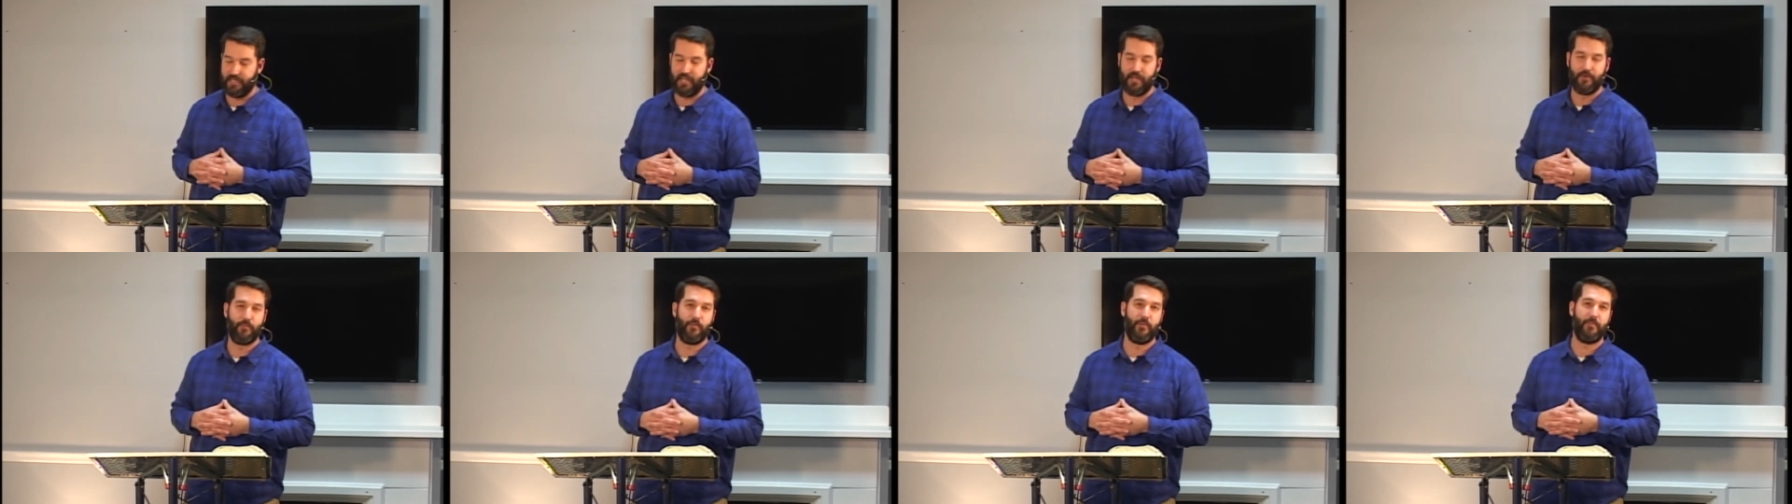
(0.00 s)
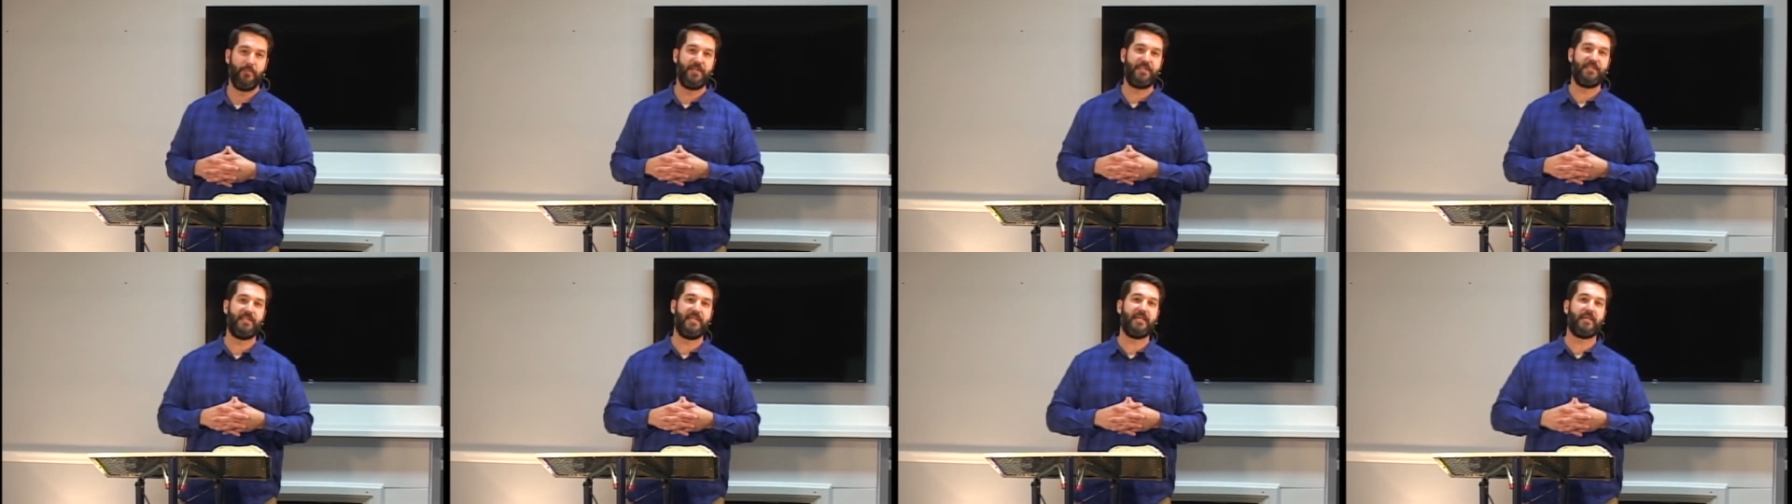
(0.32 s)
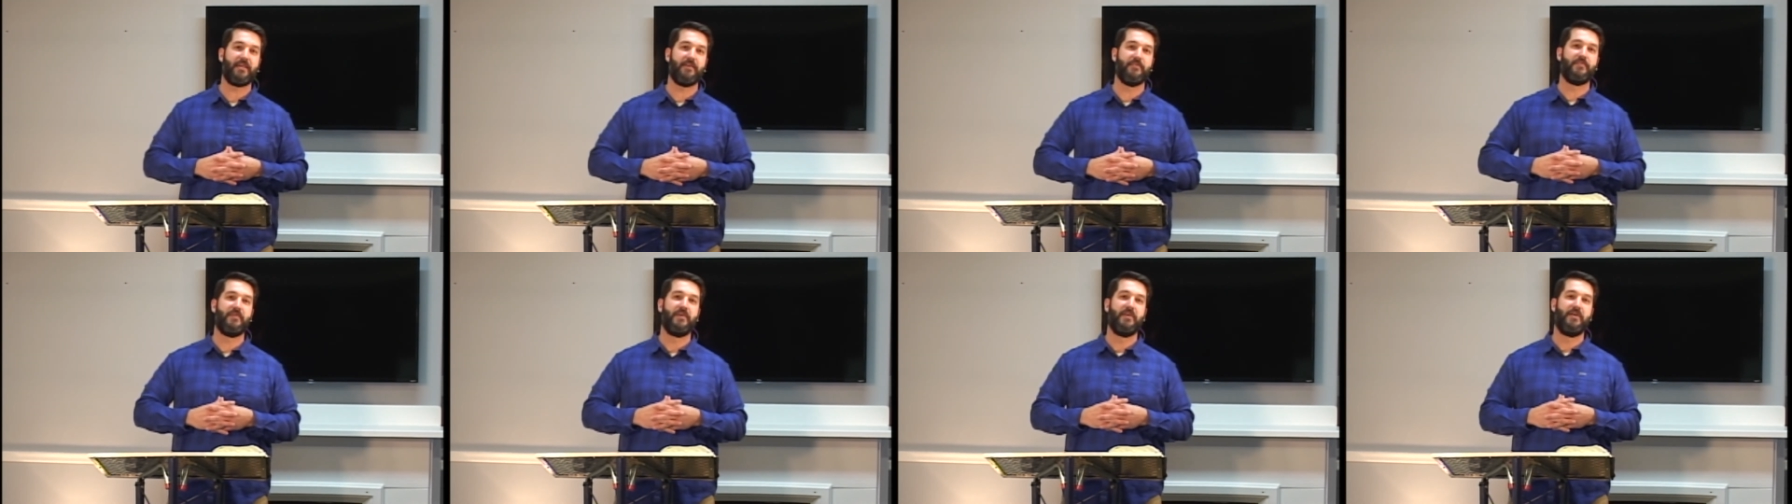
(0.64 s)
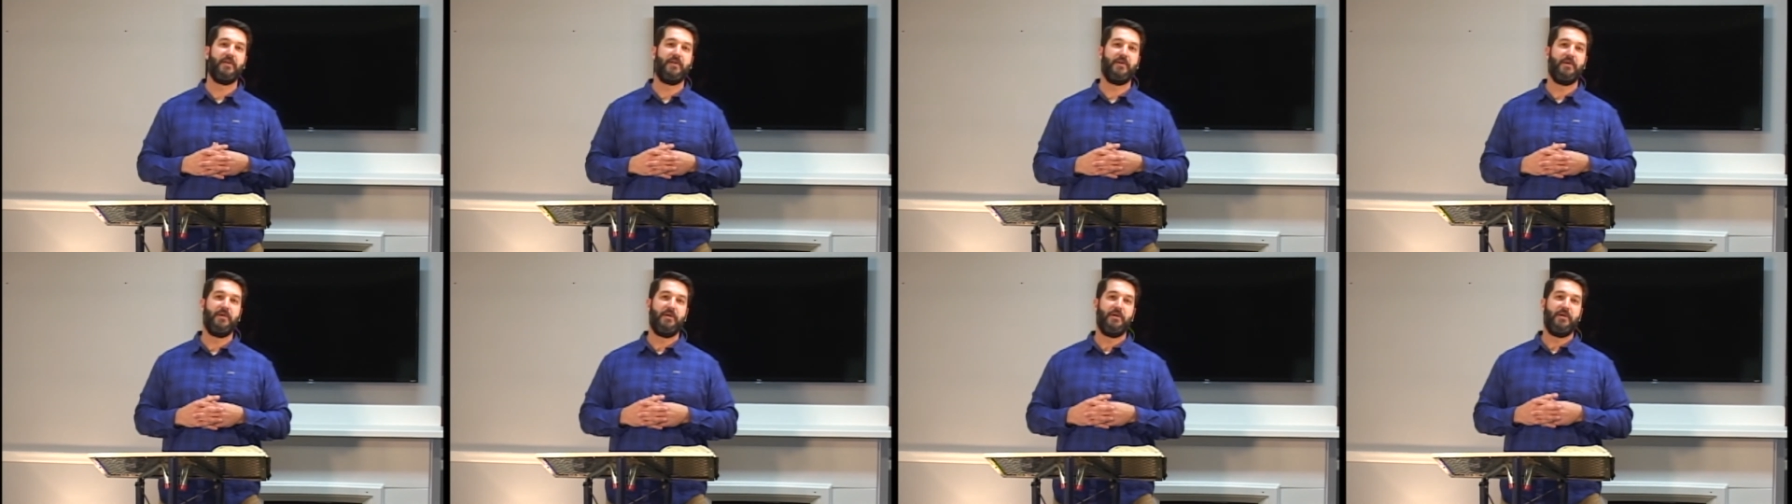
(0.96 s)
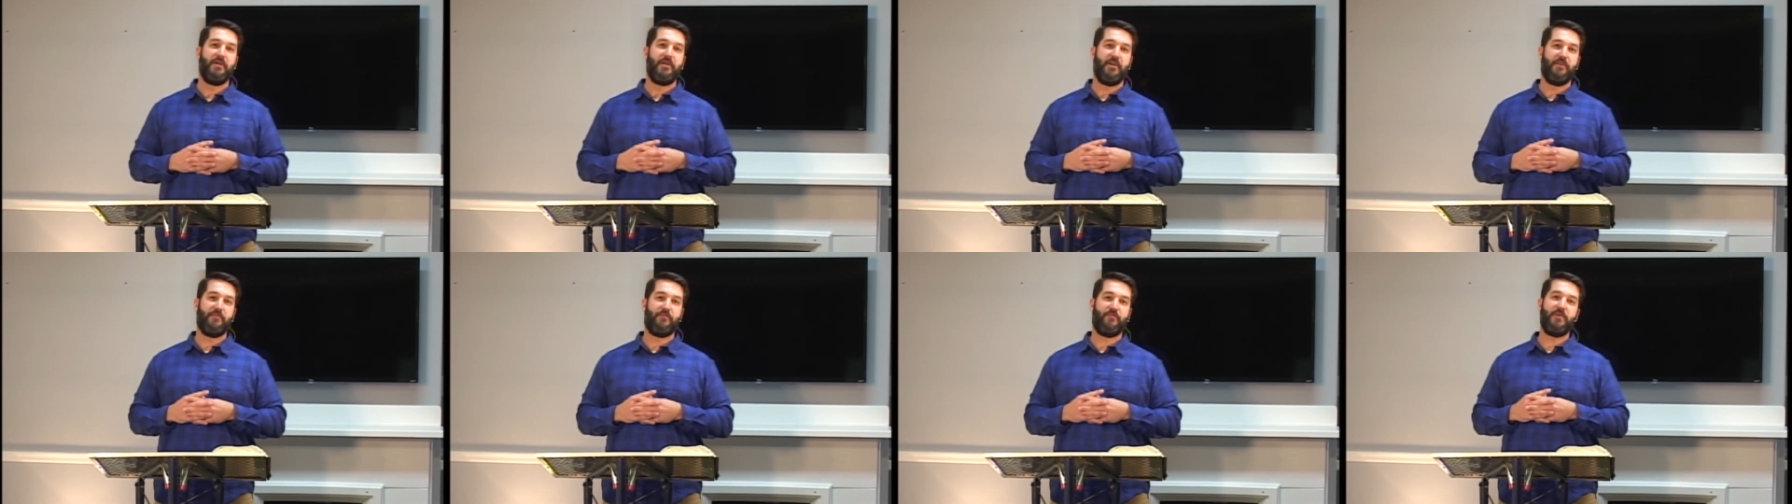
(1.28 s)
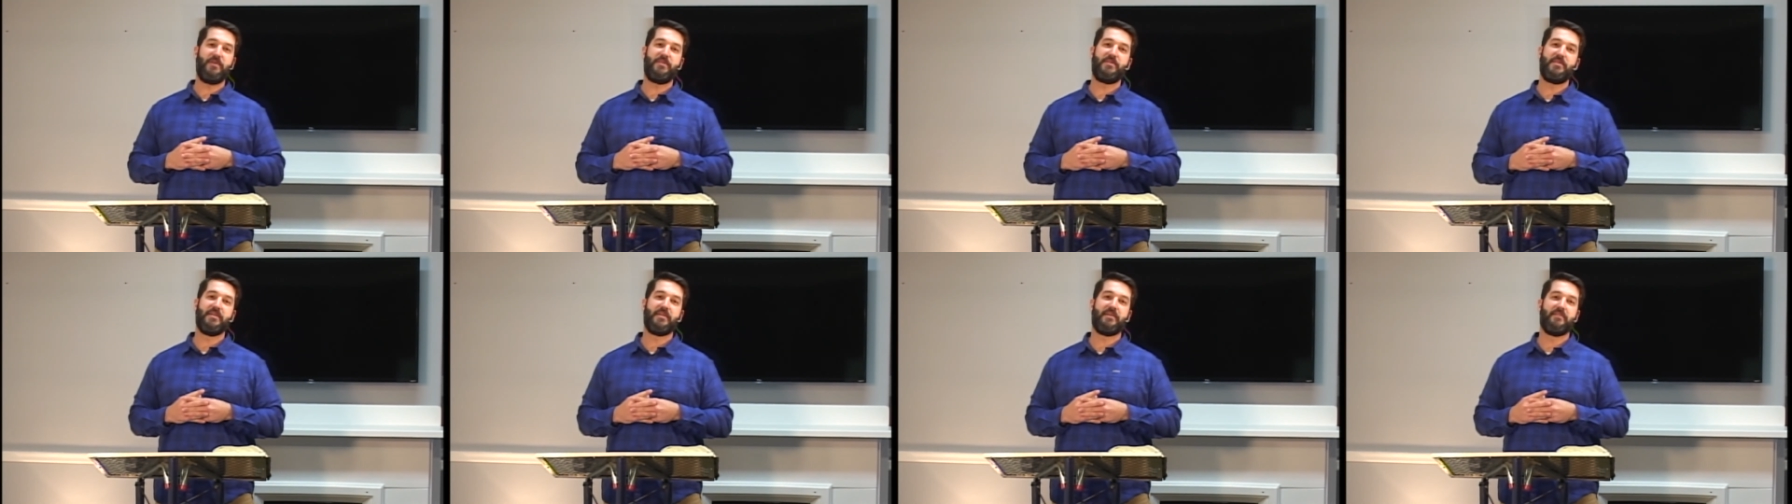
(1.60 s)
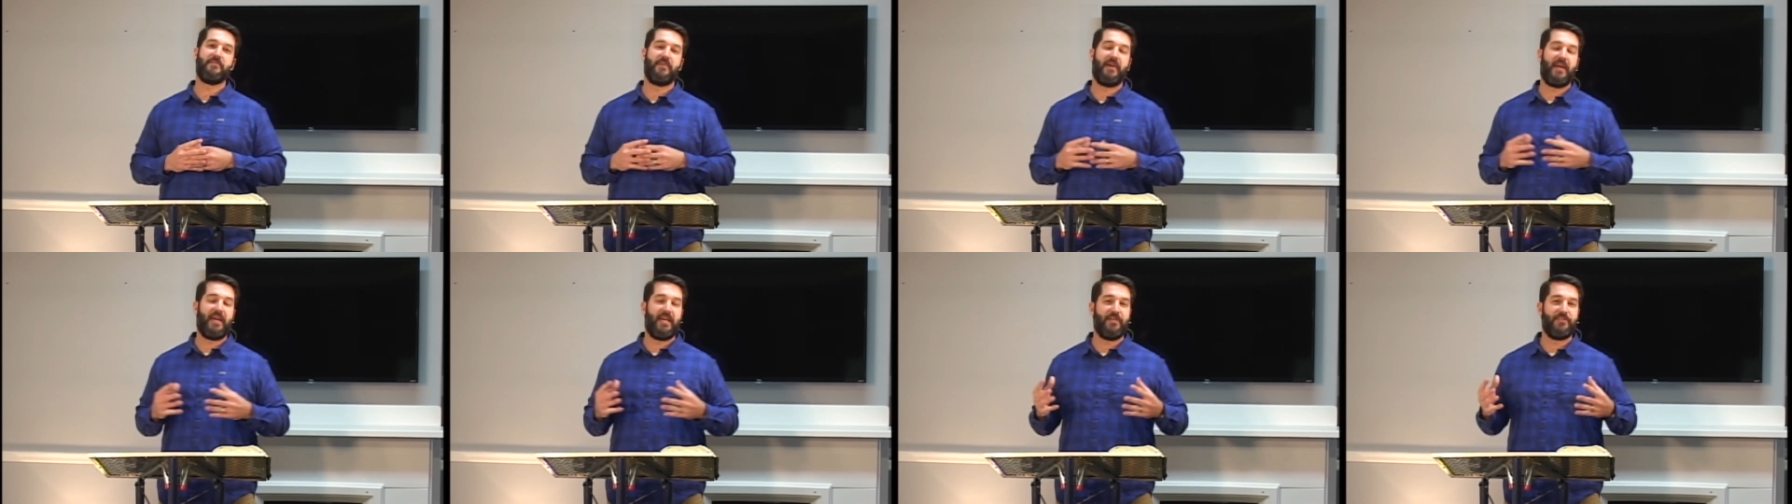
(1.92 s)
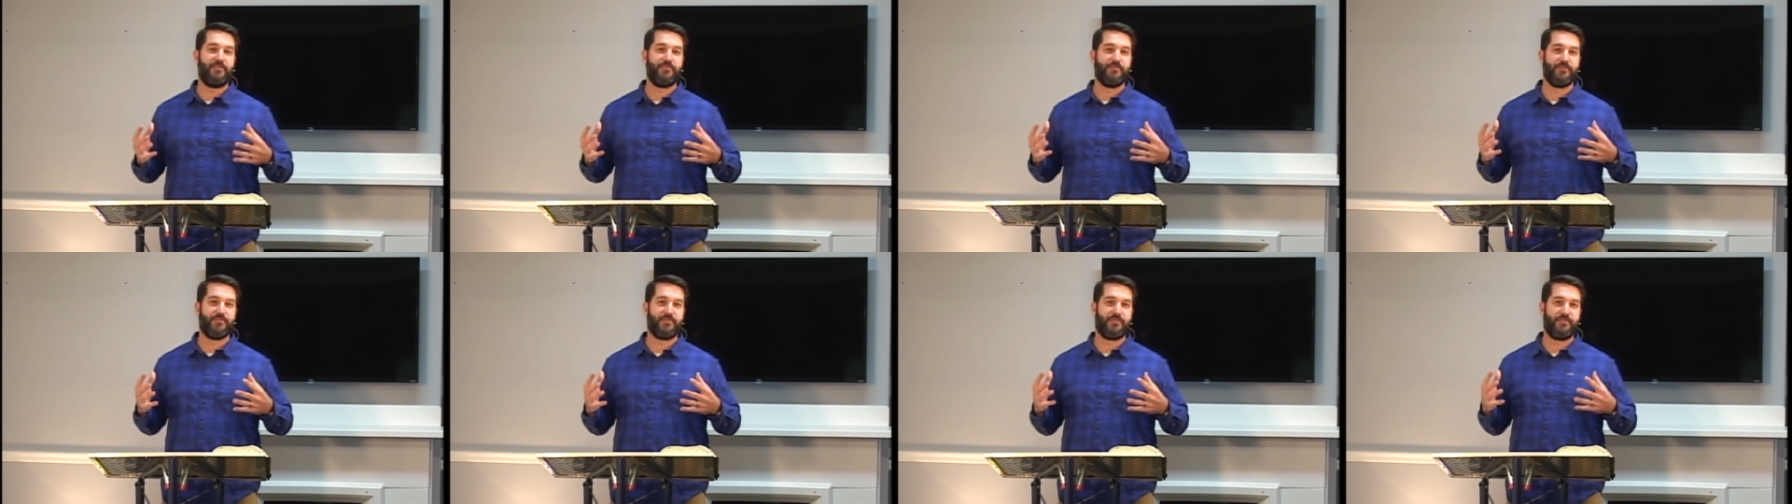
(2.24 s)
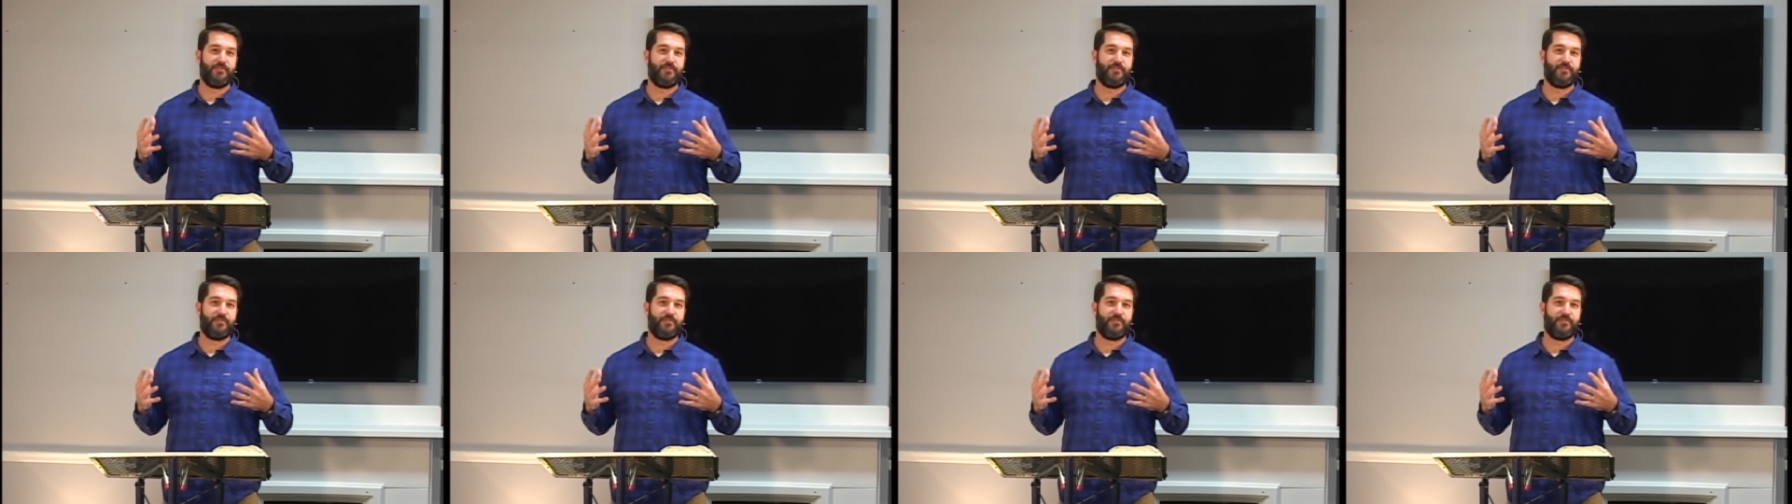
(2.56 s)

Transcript: Now, when we think of if we think of angels